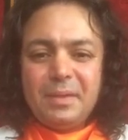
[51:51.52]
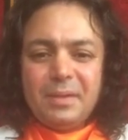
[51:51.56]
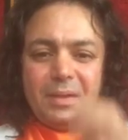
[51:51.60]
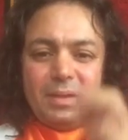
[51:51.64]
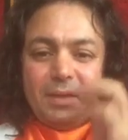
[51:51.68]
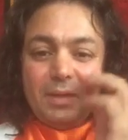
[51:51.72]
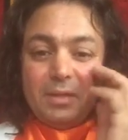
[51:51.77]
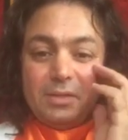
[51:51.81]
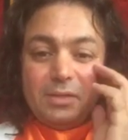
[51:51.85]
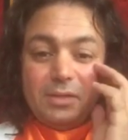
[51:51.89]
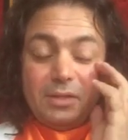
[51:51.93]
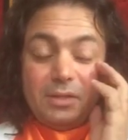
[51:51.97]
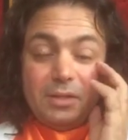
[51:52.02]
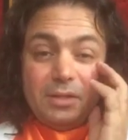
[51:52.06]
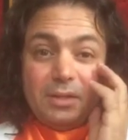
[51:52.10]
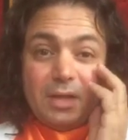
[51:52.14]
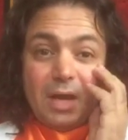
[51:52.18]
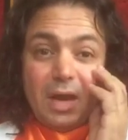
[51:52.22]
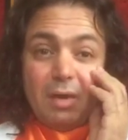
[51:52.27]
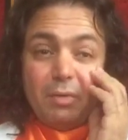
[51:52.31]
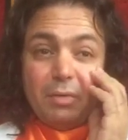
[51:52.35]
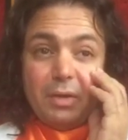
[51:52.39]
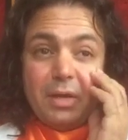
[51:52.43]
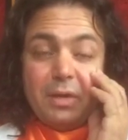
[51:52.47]
You see,
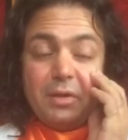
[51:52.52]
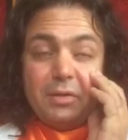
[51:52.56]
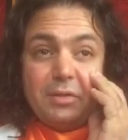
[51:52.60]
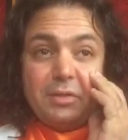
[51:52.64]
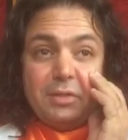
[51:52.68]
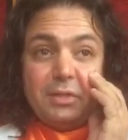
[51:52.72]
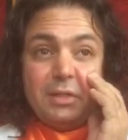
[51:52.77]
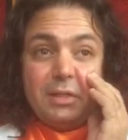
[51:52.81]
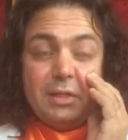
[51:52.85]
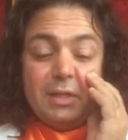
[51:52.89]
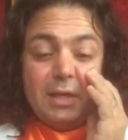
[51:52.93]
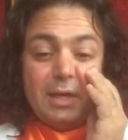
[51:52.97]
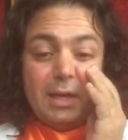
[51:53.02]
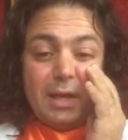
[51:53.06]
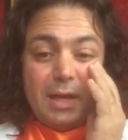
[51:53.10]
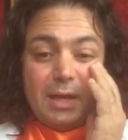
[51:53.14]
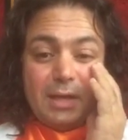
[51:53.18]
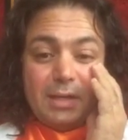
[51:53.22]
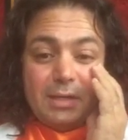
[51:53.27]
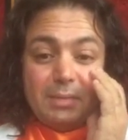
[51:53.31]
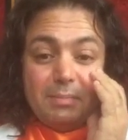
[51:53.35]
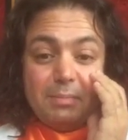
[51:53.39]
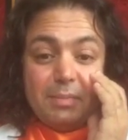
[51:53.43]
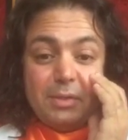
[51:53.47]
how can you see the
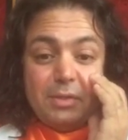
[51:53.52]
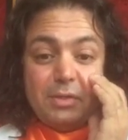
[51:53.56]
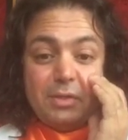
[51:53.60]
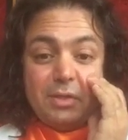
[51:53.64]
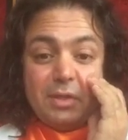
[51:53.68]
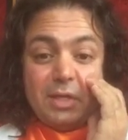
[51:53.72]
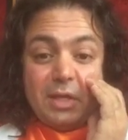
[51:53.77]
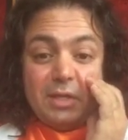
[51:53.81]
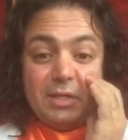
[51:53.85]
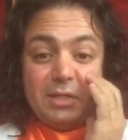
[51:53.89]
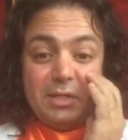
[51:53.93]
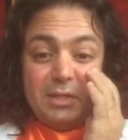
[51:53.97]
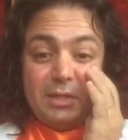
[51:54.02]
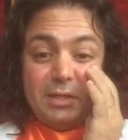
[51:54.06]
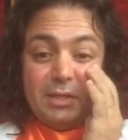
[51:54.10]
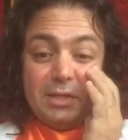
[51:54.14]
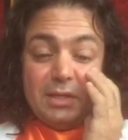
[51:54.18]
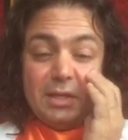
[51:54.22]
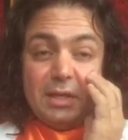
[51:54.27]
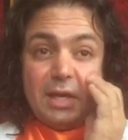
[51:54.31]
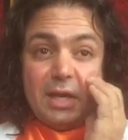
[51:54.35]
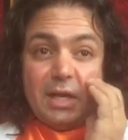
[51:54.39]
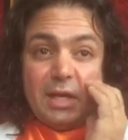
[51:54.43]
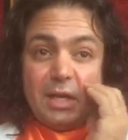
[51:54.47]
light? But you can see the
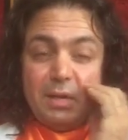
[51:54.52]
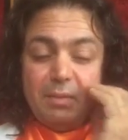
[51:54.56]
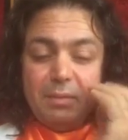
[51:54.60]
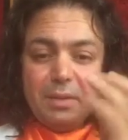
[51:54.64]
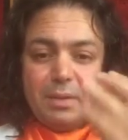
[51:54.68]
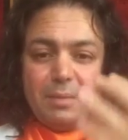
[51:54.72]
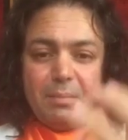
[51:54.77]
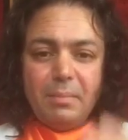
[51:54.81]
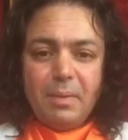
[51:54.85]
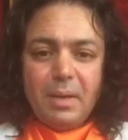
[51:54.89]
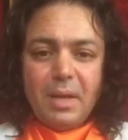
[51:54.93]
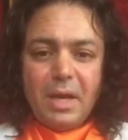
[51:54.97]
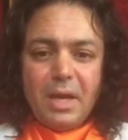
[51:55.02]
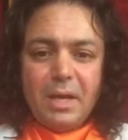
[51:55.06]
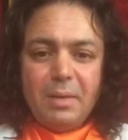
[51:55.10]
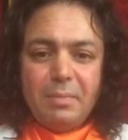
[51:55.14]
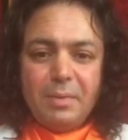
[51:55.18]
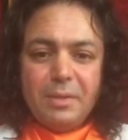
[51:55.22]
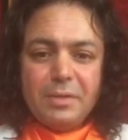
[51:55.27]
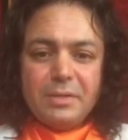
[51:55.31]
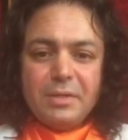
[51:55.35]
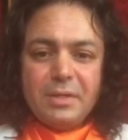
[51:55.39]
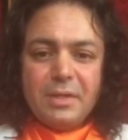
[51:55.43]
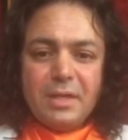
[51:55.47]
light. Even the blind
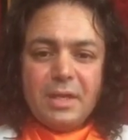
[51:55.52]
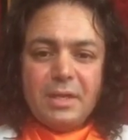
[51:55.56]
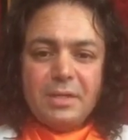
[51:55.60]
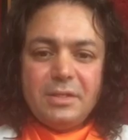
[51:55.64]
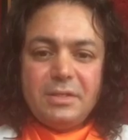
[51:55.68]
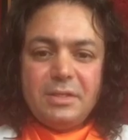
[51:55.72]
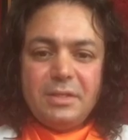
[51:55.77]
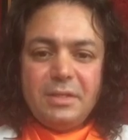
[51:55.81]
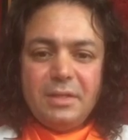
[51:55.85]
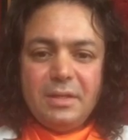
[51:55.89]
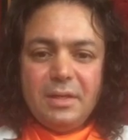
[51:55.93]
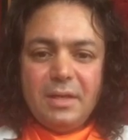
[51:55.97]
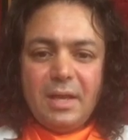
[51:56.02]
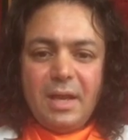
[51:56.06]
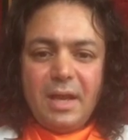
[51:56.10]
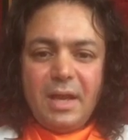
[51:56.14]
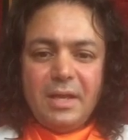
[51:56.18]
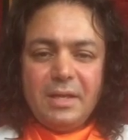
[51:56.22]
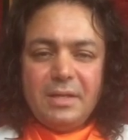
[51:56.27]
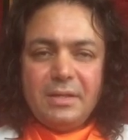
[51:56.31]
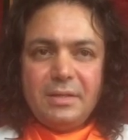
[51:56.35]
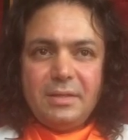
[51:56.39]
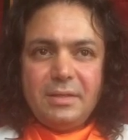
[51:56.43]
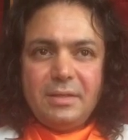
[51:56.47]
person can see the
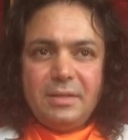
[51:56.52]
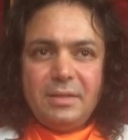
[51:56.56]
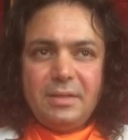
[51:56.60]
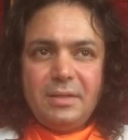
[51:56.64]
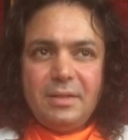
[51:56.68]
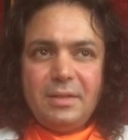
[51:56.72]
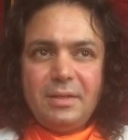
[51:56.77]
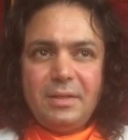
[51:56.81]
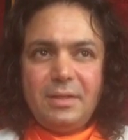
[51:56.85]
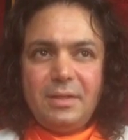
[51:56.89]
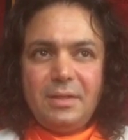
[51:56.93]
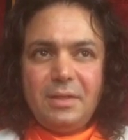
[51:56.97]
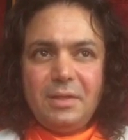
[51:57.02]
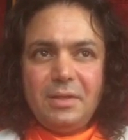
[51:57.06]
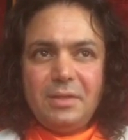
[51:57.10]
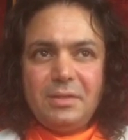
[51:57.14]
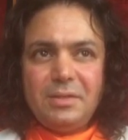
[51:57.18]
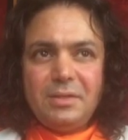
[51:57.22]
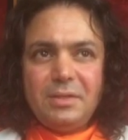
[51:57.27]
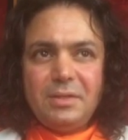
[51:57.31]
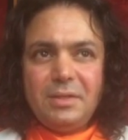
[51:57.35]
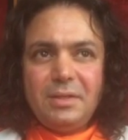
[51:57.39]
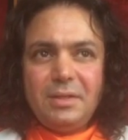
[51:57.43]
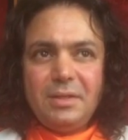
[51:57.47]
light. You
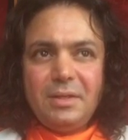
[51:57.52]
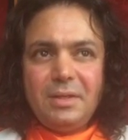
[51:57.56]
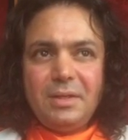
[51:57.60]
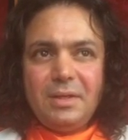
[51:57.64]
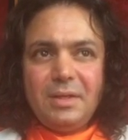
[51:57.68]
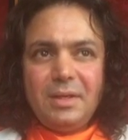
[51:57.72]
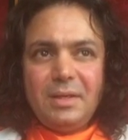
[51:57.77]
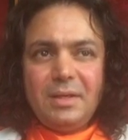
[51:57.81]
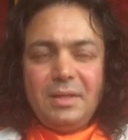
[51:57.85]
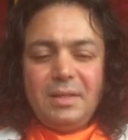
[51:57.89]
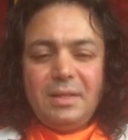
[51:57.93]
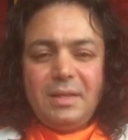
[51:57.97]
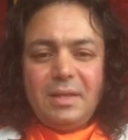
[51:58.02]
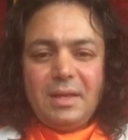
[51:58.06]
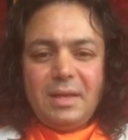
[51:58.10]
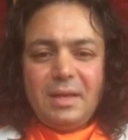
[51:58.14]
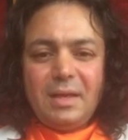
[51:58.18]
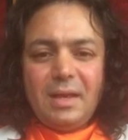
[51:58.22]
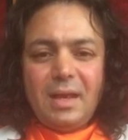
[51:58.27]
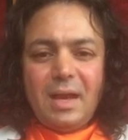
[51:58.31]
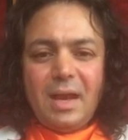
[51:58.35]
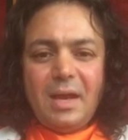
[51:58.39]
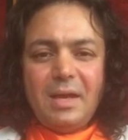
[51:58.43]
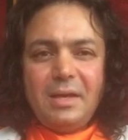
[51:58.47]
see, that
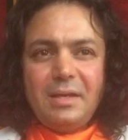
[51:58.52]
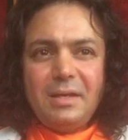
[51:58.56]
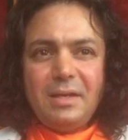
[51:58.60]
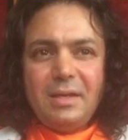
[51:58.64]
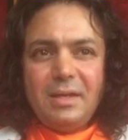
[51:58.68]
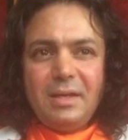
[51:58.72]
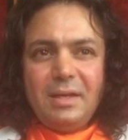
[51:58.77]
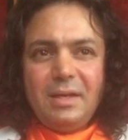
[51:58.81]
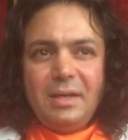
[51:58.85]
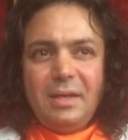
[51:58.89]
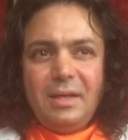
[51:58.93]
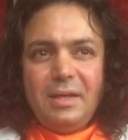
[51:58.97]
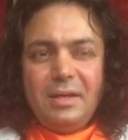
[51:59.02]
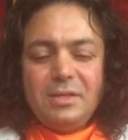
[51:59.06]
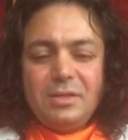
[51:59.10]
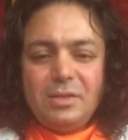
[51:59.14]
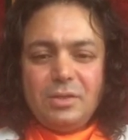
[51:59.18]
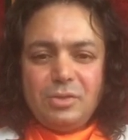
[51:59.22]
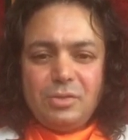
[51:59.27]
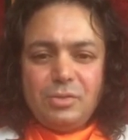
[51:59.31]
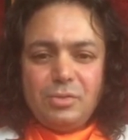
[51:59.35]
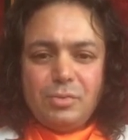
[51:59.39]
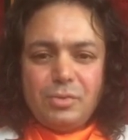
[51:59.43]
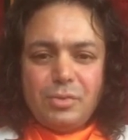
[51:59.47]
light is the
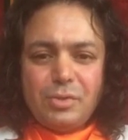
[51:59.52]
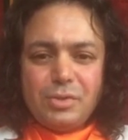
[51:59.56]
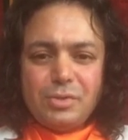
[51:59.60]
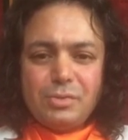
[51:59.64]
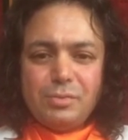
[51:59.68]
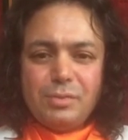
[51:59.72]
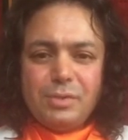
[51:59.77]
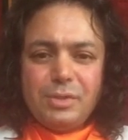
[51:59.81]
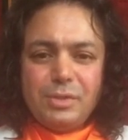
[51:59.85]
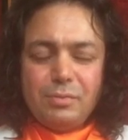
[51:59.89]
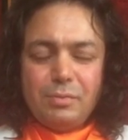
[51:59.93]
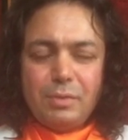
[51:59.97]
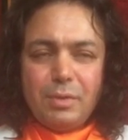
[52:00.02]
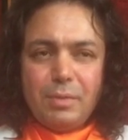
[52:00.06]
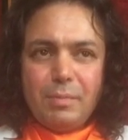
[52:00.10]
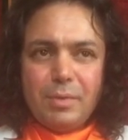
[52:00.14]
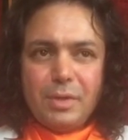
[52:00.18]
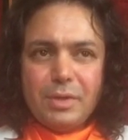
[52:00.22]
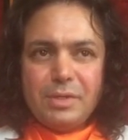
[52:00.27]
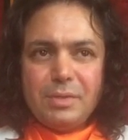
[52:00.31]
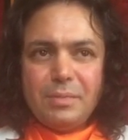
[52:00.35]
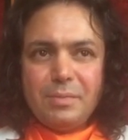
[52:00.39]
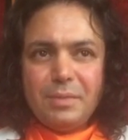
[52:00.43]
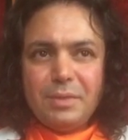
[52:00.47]
source, is what
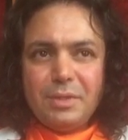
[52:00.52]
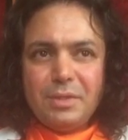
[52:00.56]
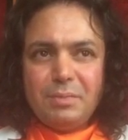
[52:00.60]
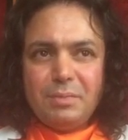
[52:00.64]
Moksha Mukti is